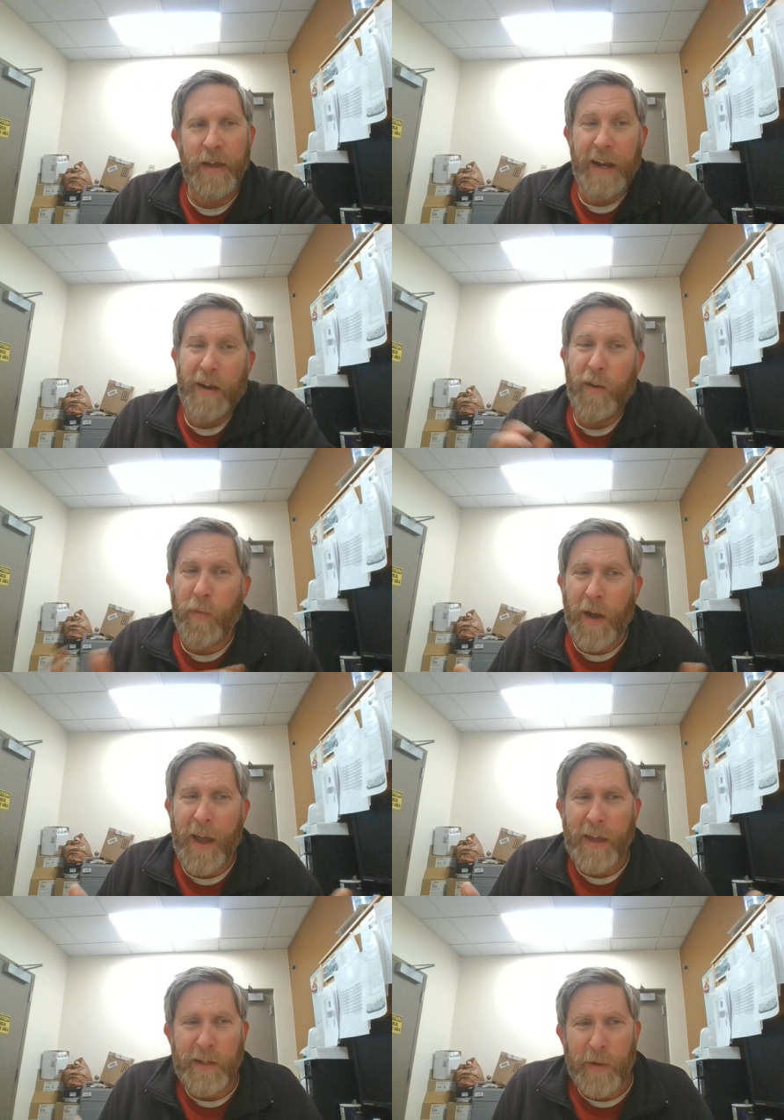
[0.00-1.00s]
And I don't know
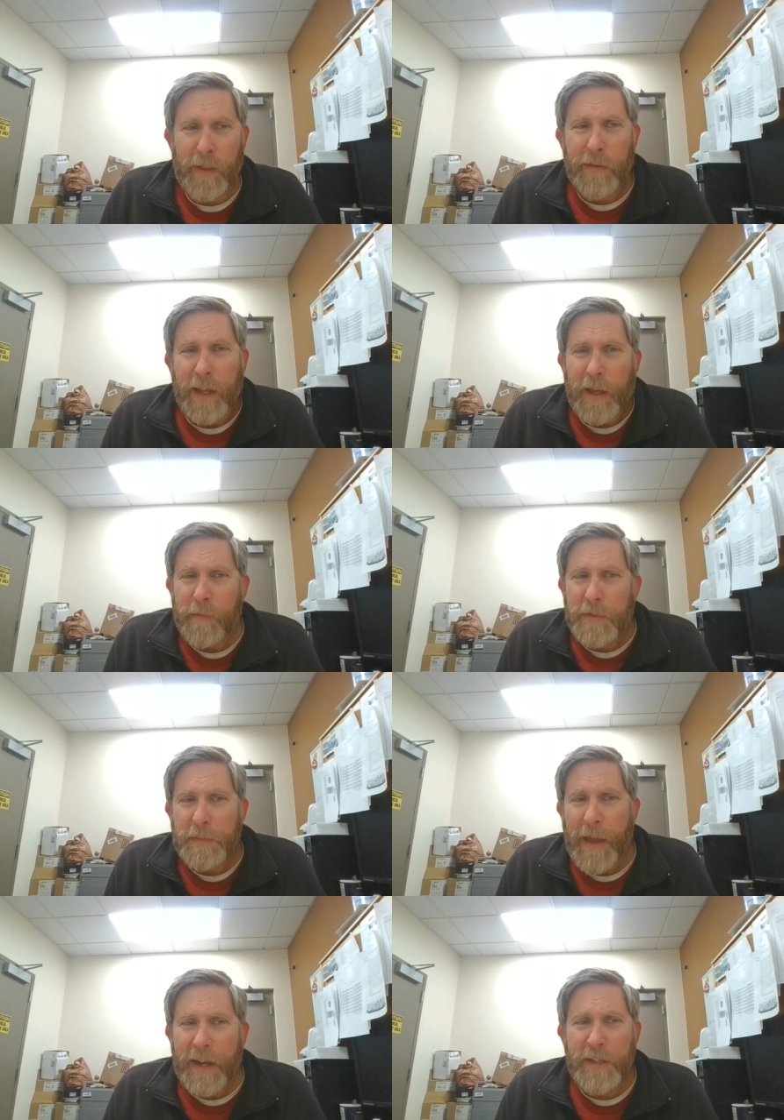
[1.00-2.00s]
why. Do I look like I'm
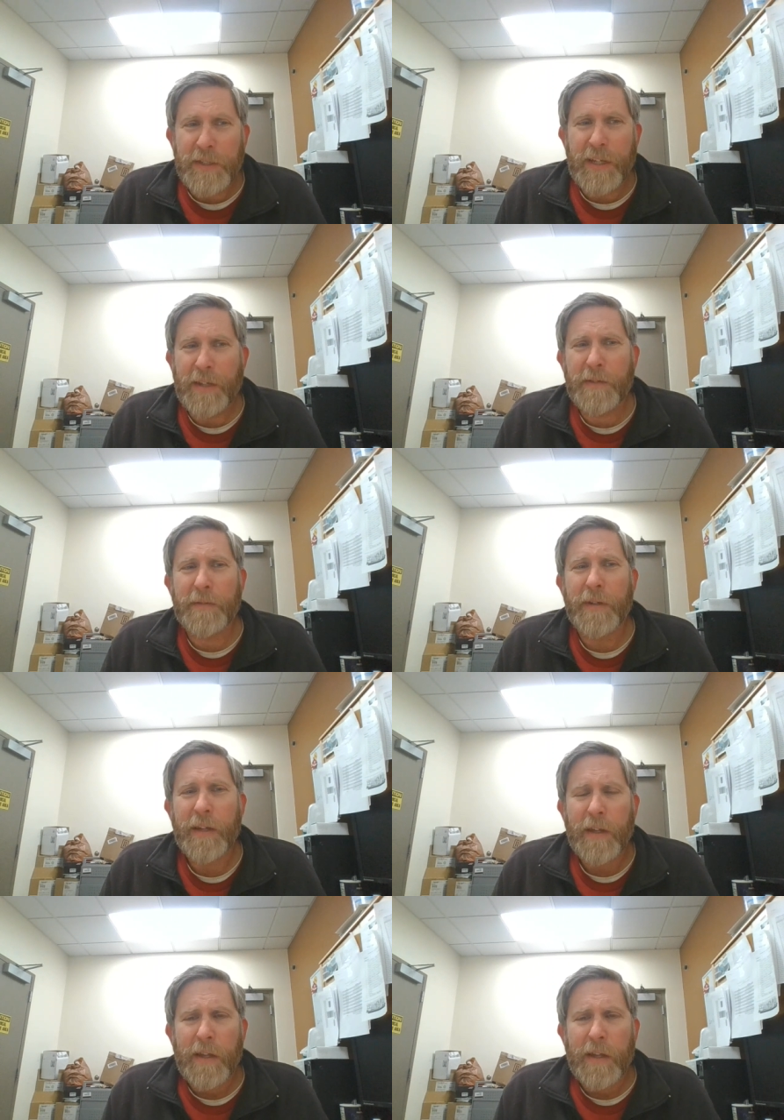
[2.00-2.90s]
Spanish to you?